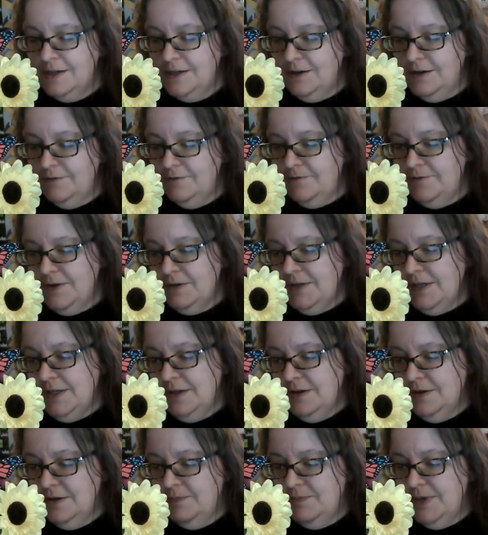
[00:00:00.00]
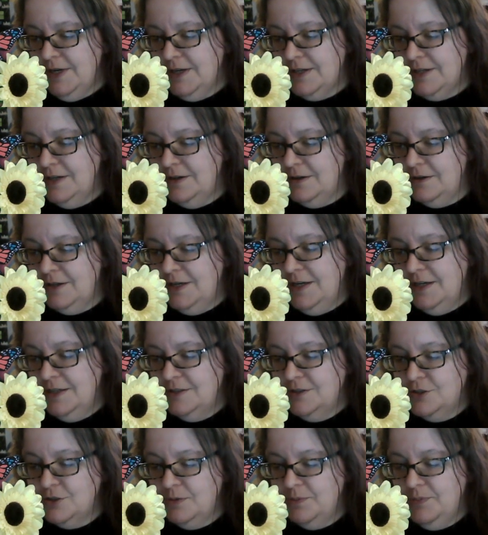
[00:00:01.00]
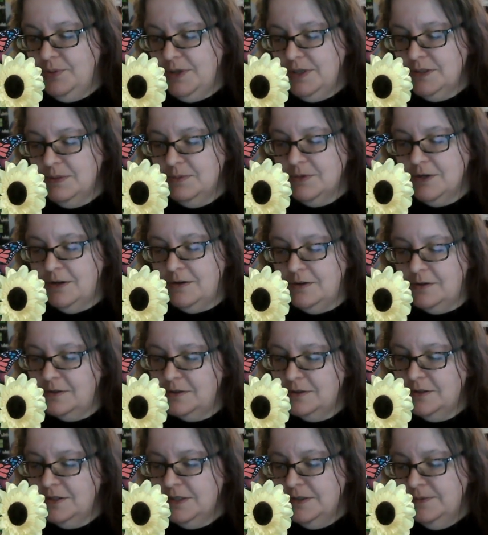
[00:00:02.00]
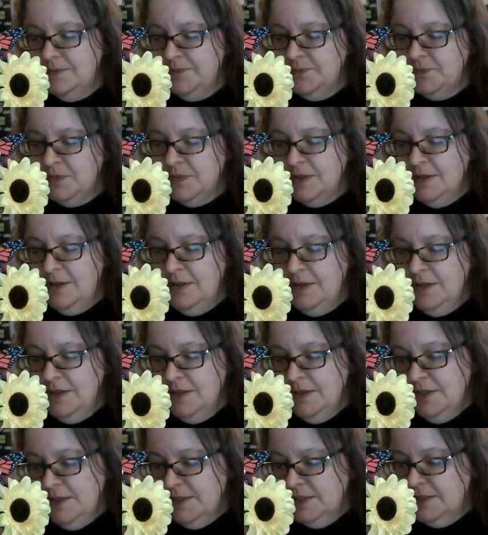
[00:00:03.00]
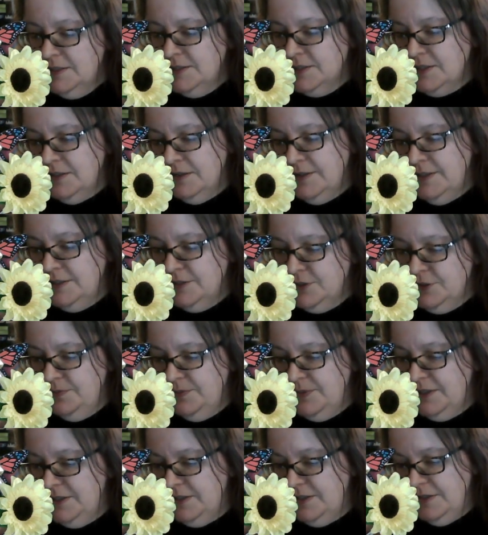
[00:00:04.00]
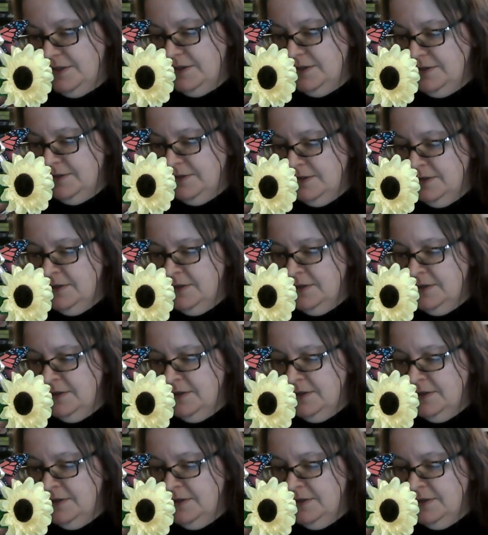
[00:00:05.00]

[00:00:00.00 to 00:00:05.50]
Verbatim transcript: Got very good back here and your bottom card is going to be